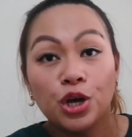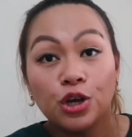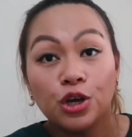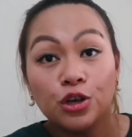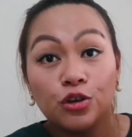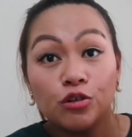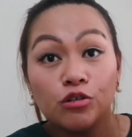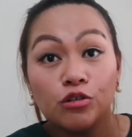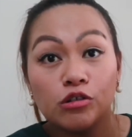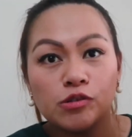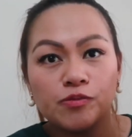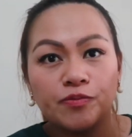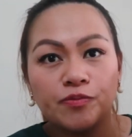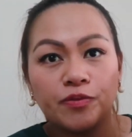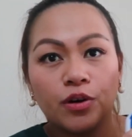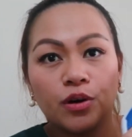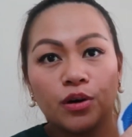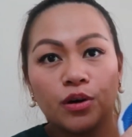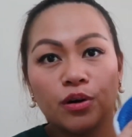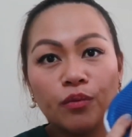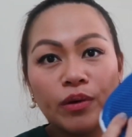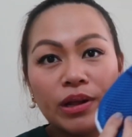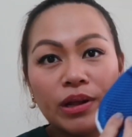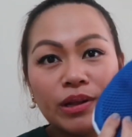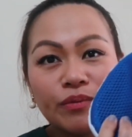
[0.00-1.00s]
use
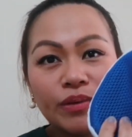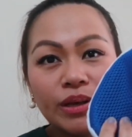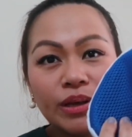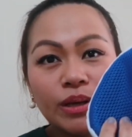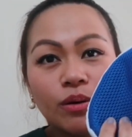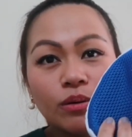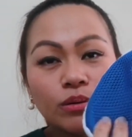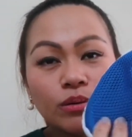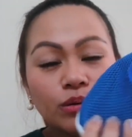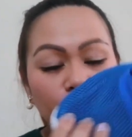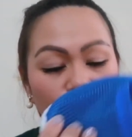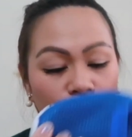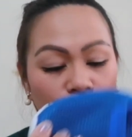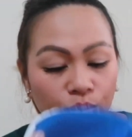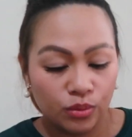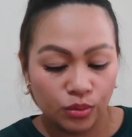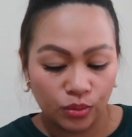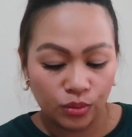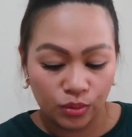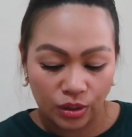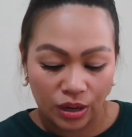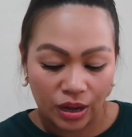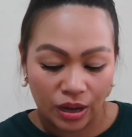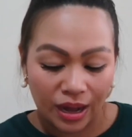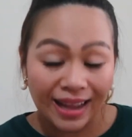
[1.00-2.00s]
for when we go
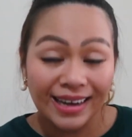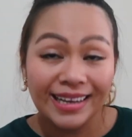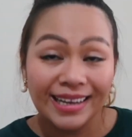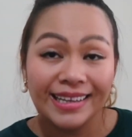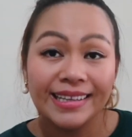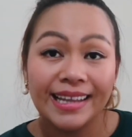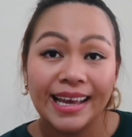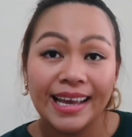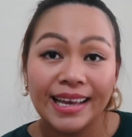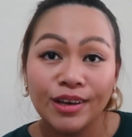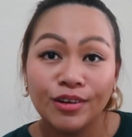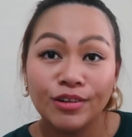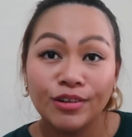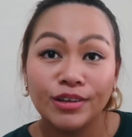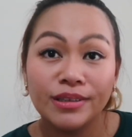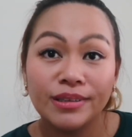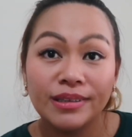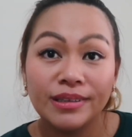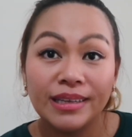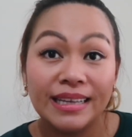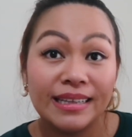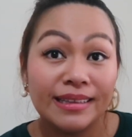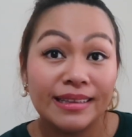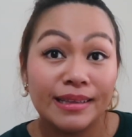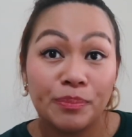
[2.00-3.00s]
to holiday
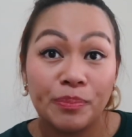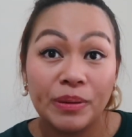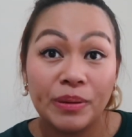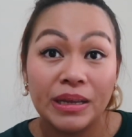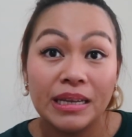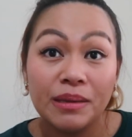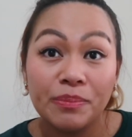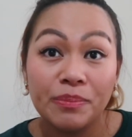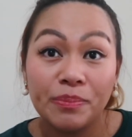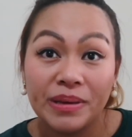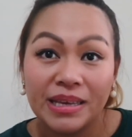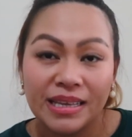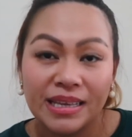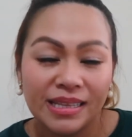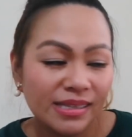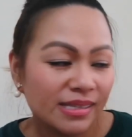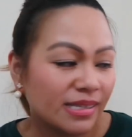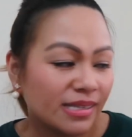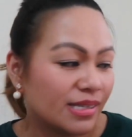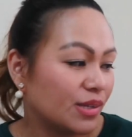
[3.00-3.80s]
in the Philippines.